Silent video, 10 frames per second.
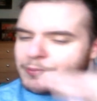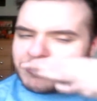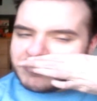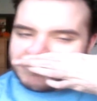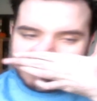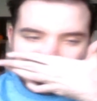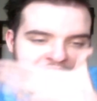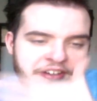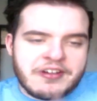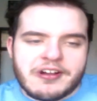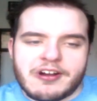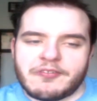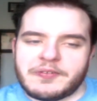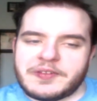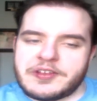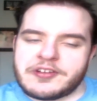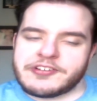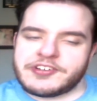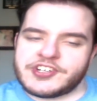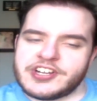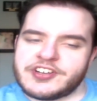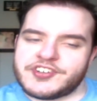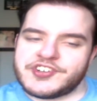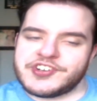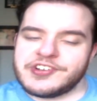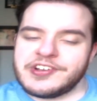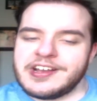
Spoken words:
support you've given me over the year and change.